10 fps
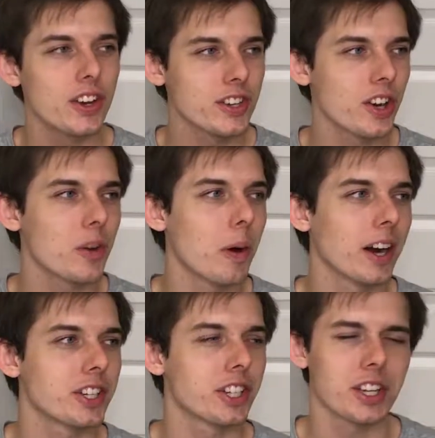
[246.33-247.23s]
Go
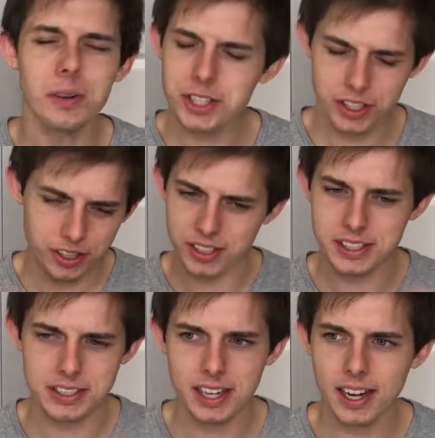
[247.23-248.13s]
watch it. Go watch all
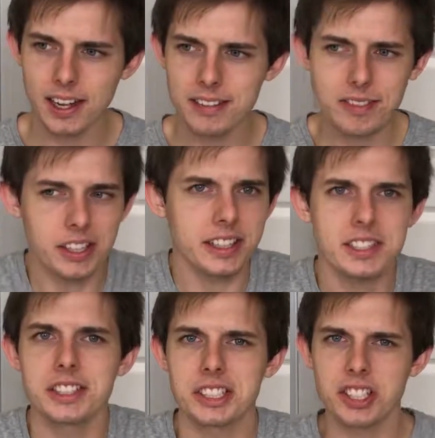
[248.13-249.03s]
these. Like,
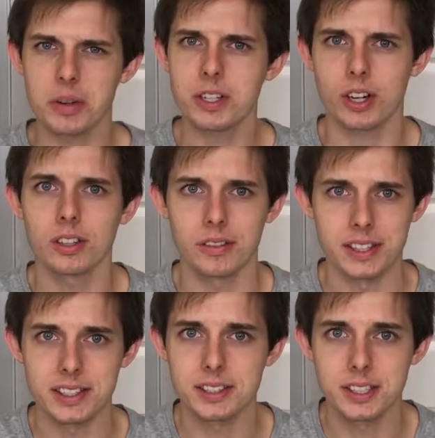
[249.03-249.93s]
seriously, go watch all of
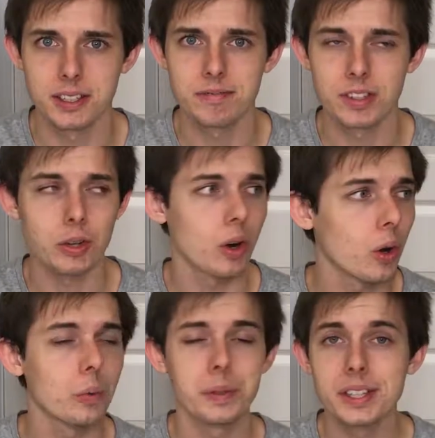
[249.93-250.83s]
these. They're
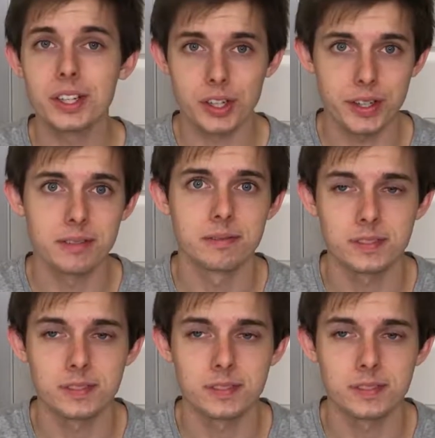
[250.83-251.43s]
all really good.